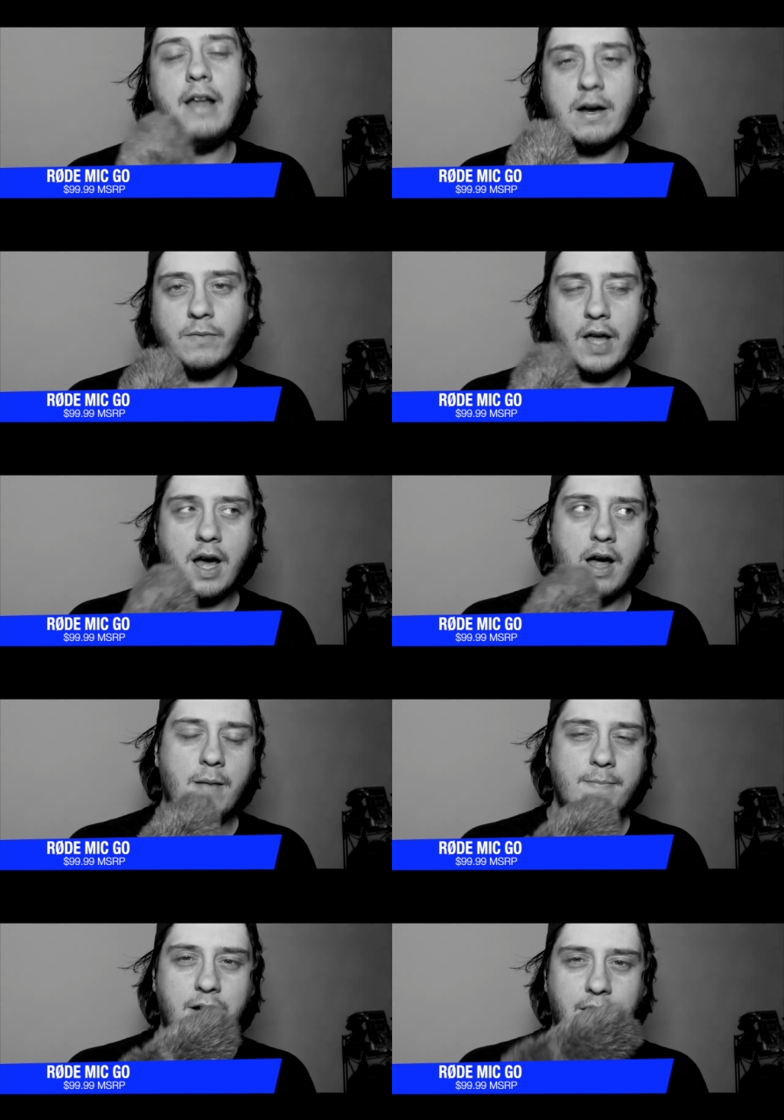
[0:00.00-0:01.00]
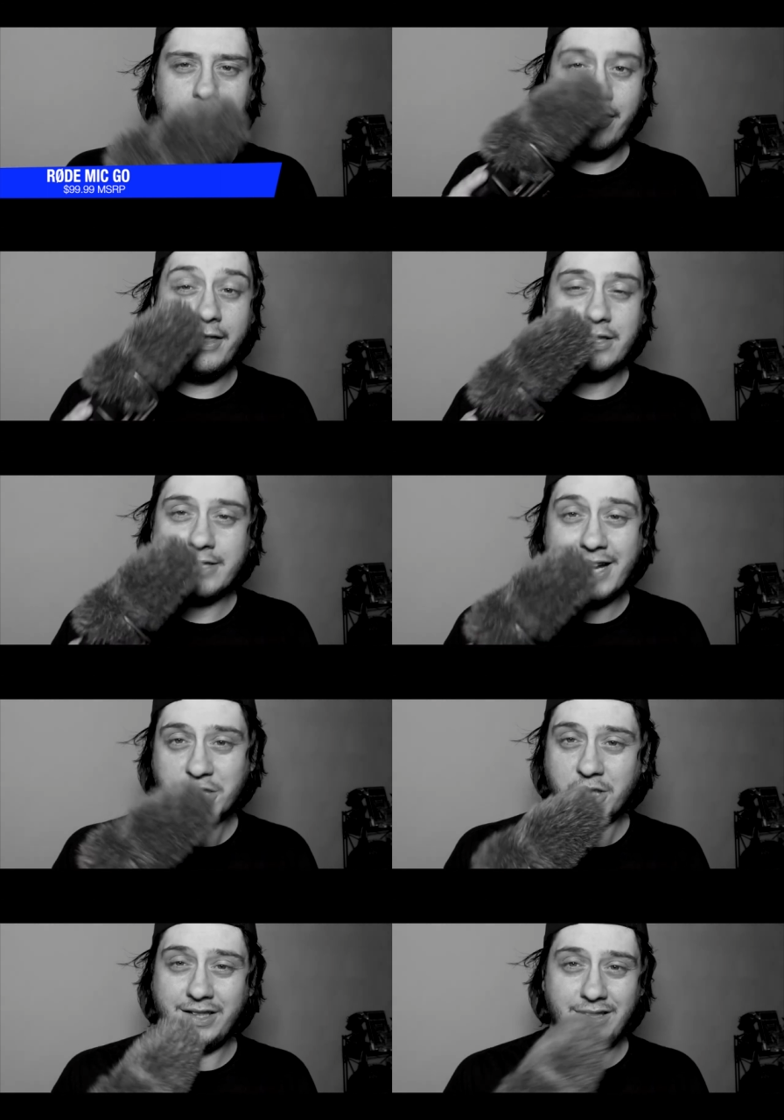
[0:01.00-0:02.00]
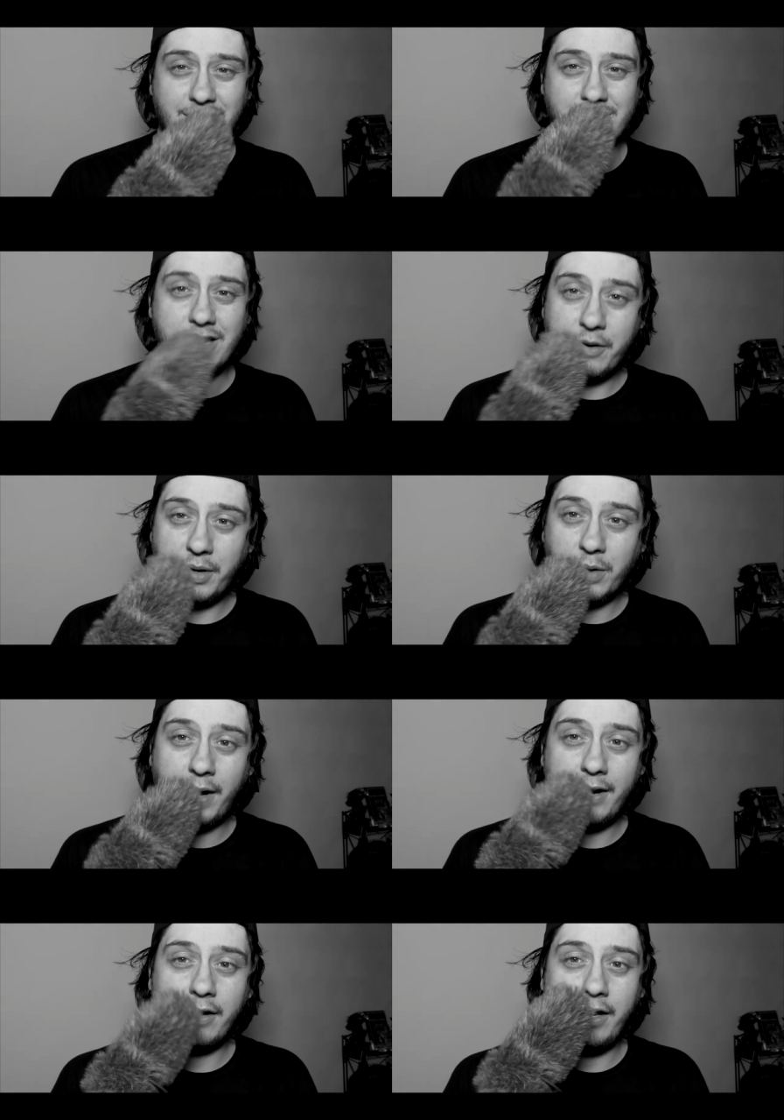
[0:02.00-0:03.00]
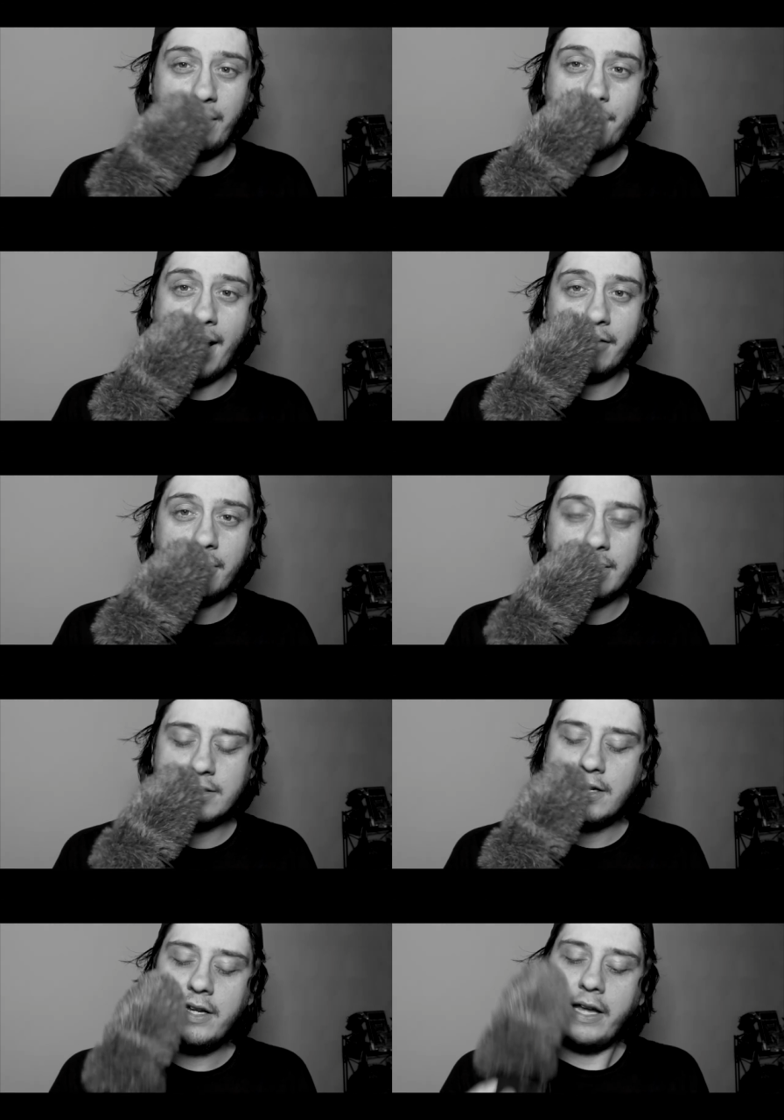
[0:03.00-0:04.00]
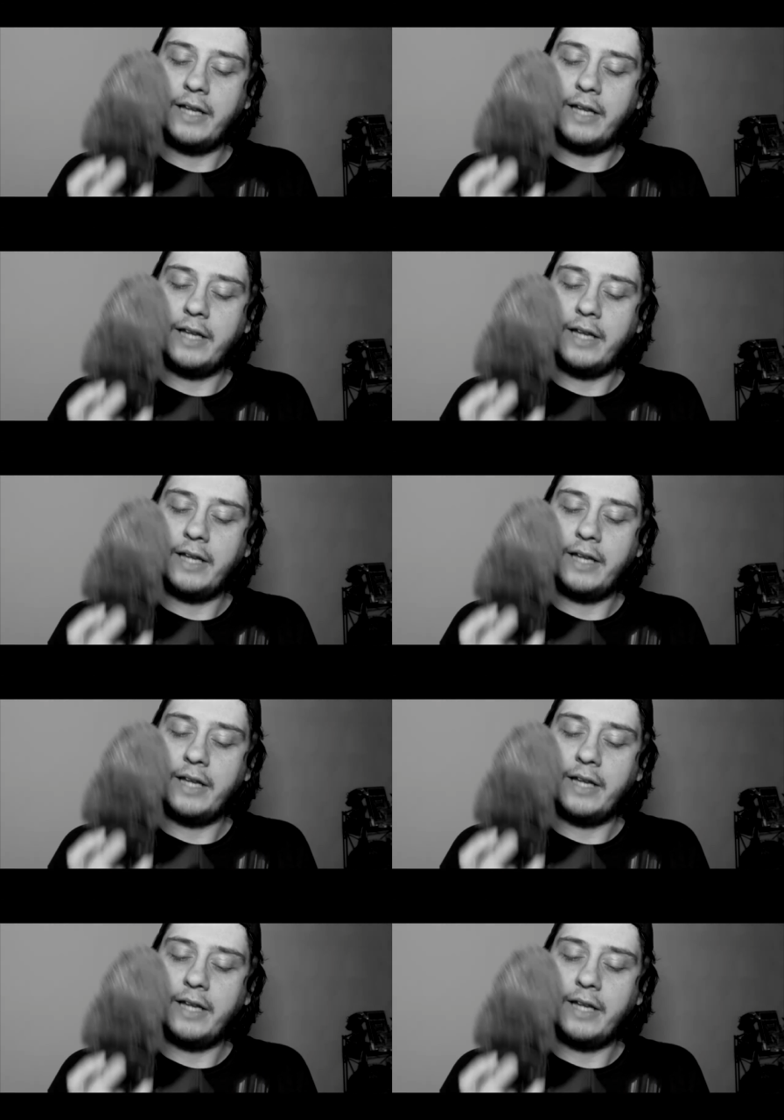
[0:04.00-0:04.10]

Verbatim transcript: Now, this actually does not require any batteries.